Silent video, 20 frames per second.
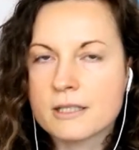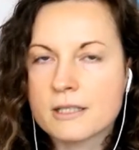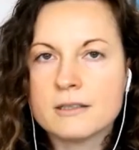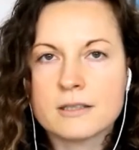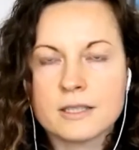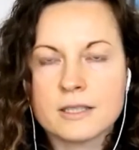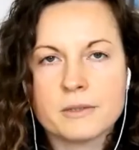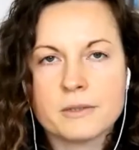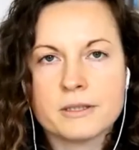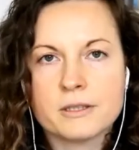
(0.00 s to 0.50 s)

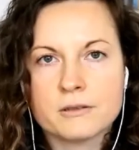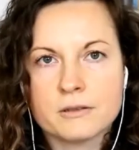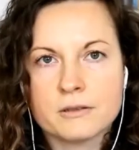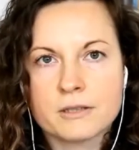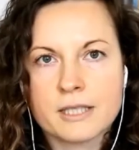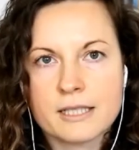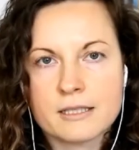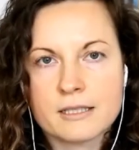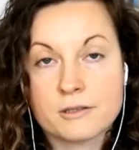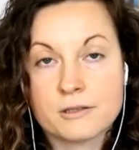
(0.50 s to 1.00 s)
particularly when you
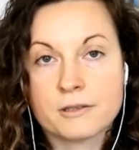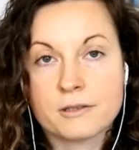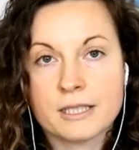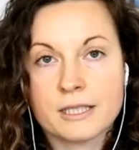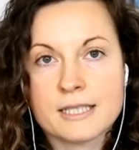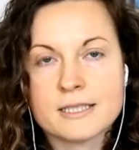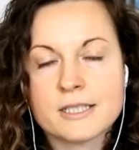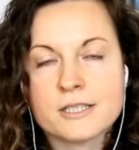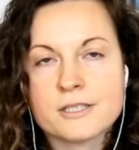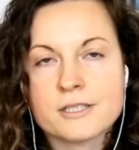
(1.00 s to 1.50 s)
look at an
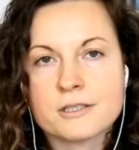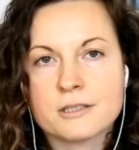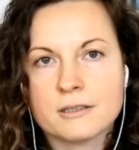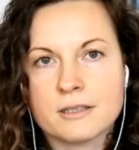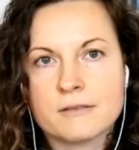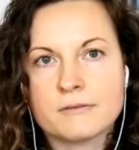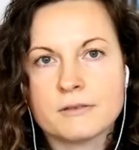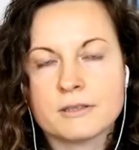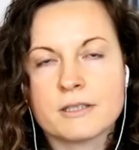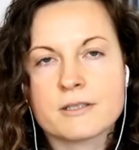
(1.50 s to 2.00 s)

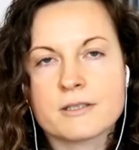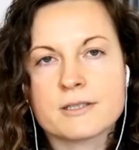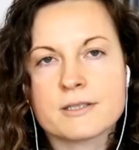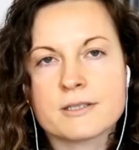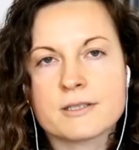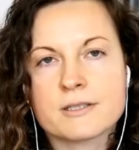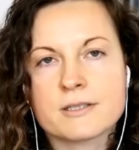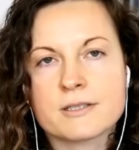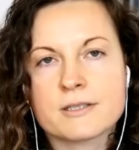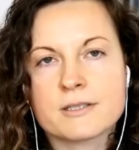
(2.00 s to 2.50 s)
organizational level,
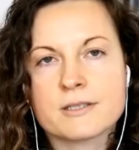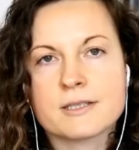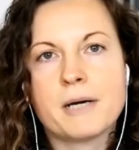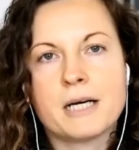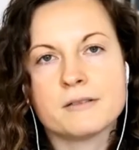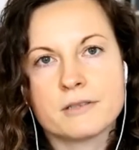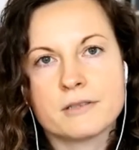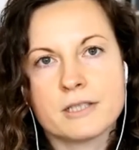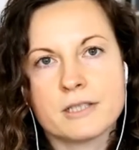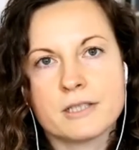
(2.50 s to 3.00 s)
there's a power
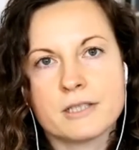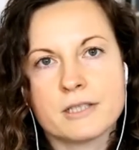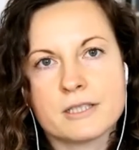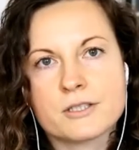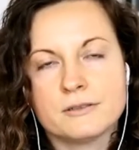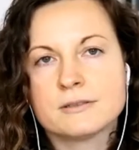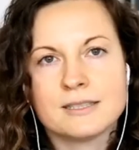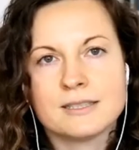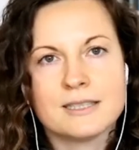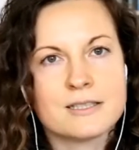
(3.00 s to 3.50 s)

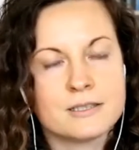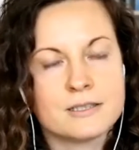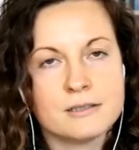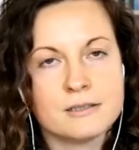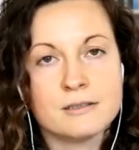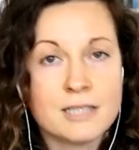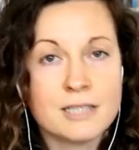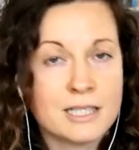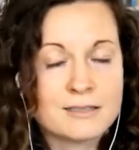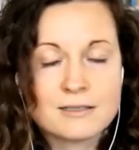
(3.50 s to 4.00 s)
differential that
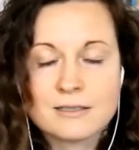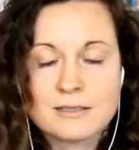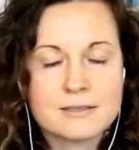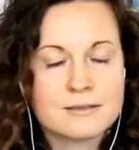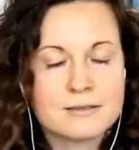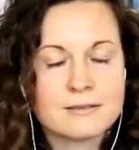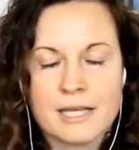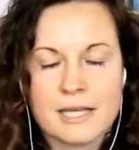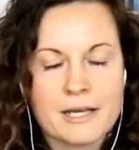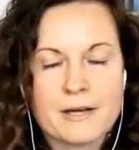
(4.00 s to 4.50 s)
that's,
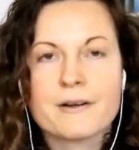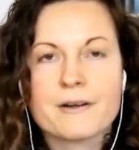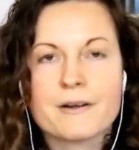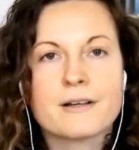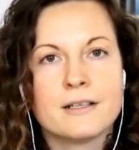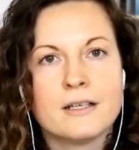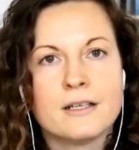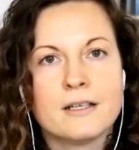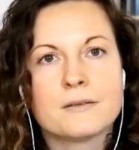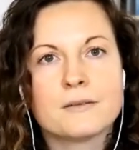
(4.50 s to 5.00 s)
that's
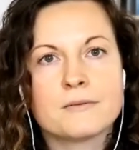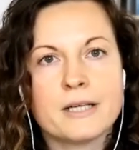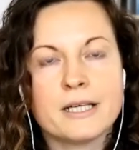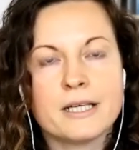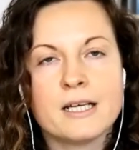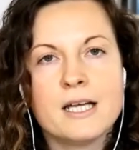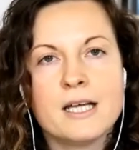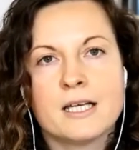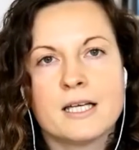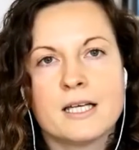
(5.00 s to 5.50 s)
there,
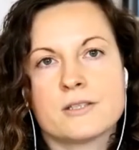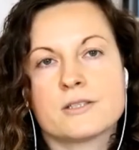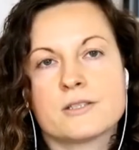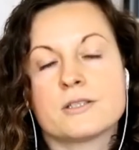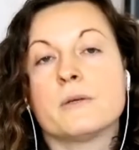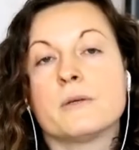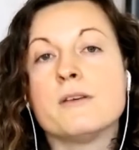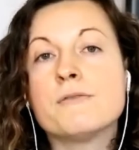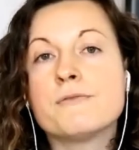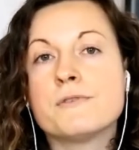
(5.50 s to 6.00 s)
right?
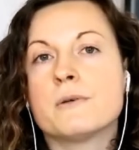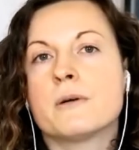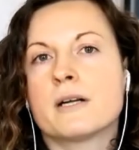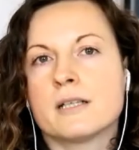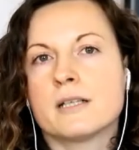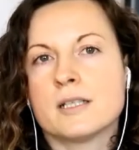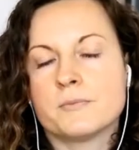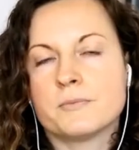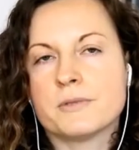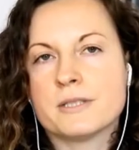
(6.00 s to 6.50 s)
And so if
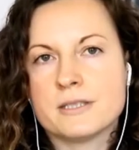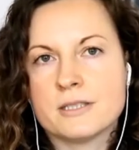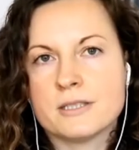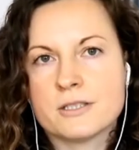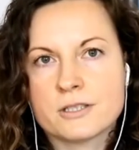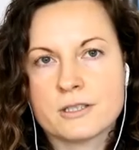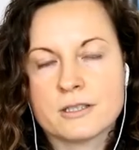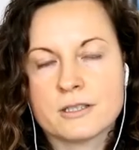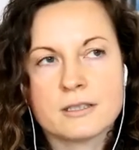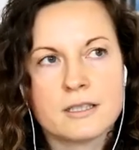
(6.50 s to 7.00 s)
you are in a
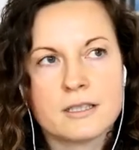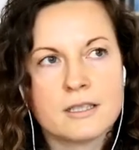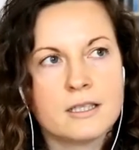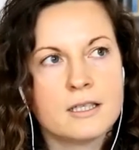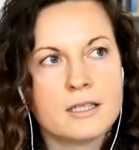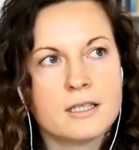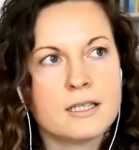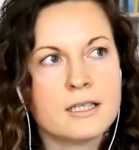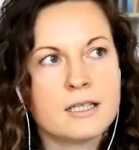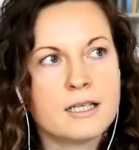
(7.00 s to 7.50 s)
position
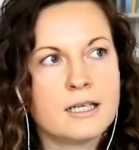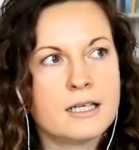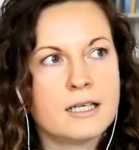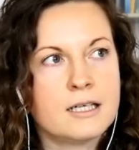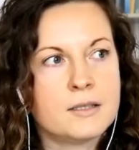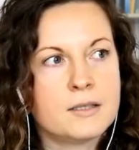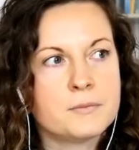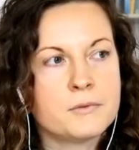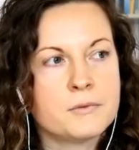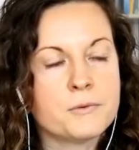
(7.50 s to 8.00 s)

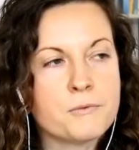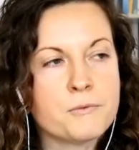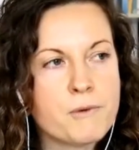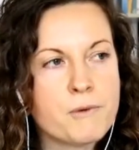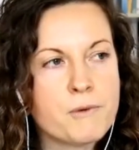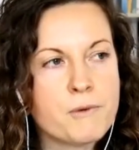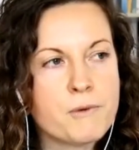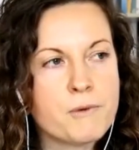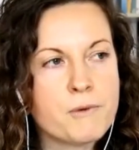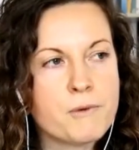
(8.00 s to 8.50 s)
um,
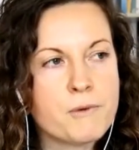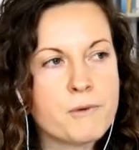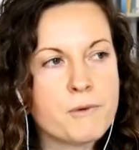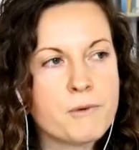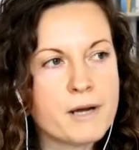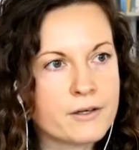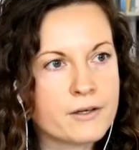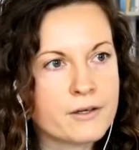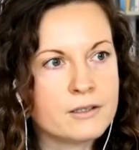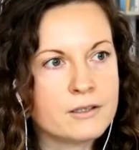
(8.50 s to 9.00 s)

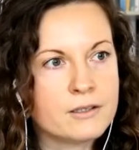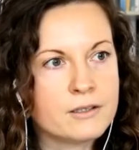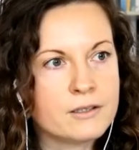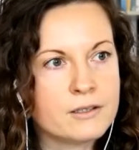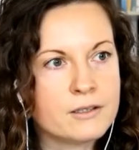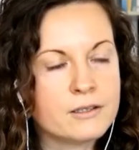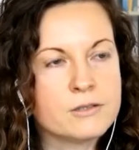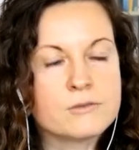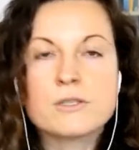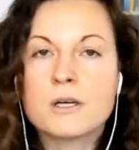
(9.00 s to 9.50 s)
where
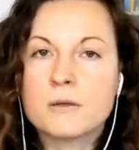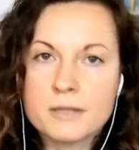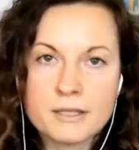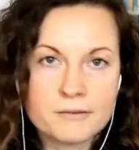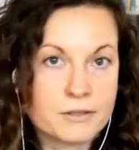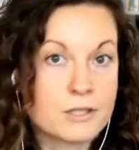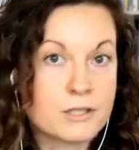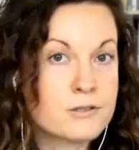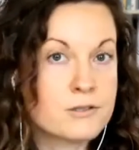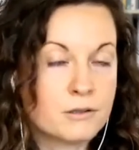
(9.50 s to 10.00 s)
you
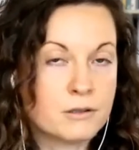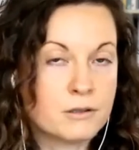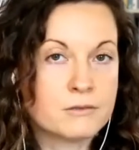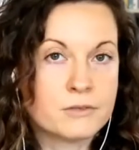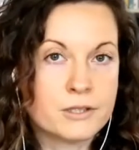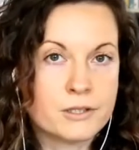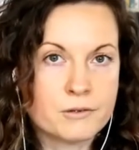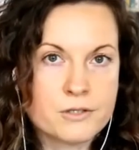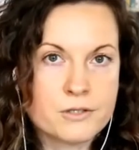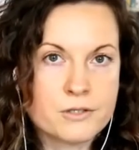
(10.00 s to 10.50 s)
don't have
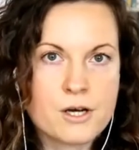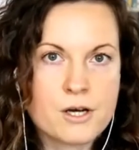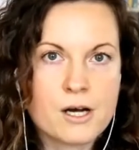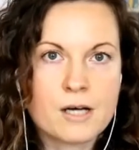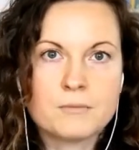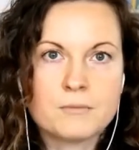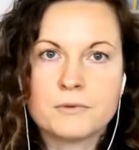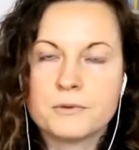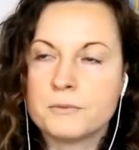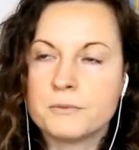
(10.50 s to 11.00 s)
control over your
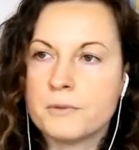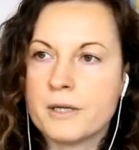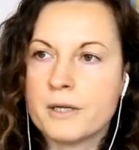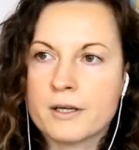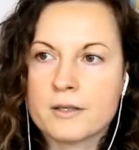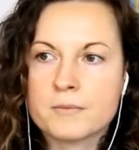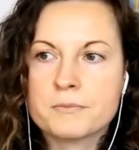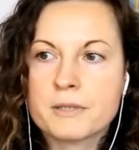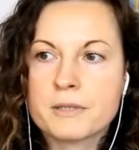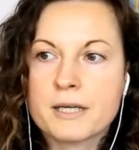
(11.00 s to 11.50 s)
job,
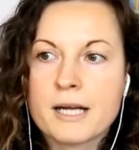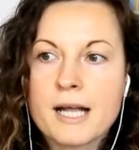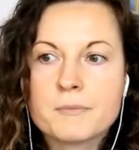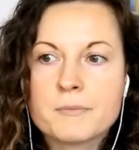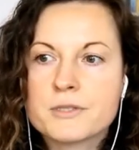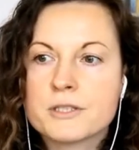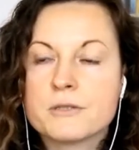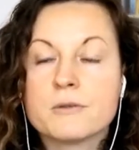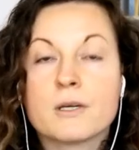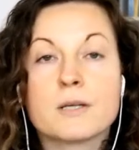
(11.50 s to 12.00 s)
where
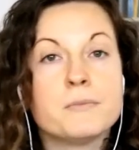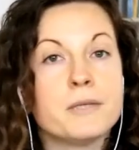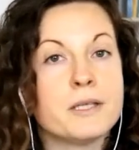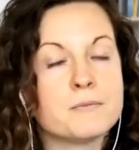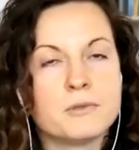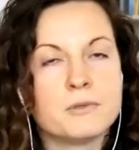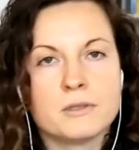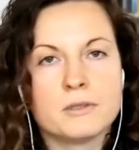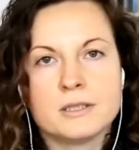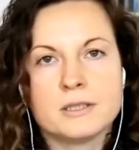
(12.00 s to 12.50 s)
perhaps you are
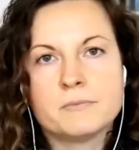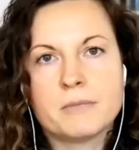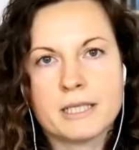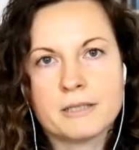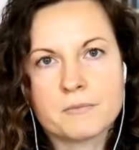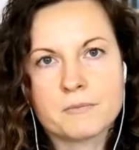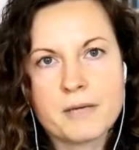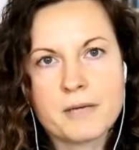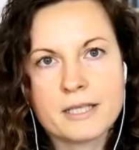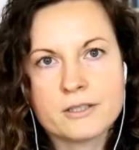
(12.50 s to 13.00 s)
being bullied
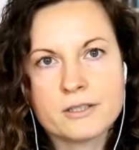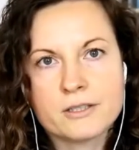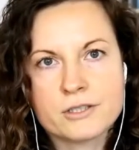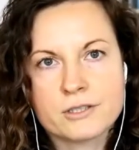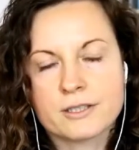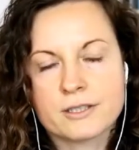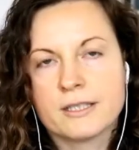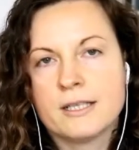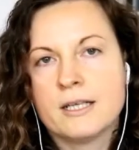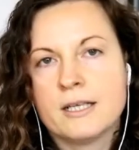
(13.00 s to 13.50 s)
by your
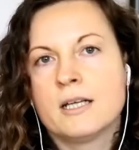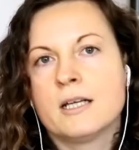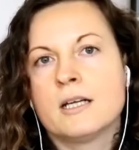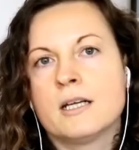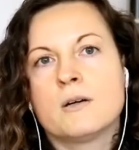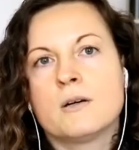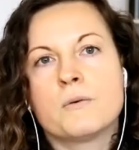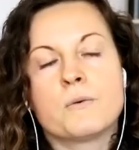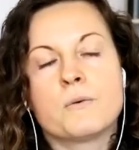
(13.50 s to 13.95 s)
manager,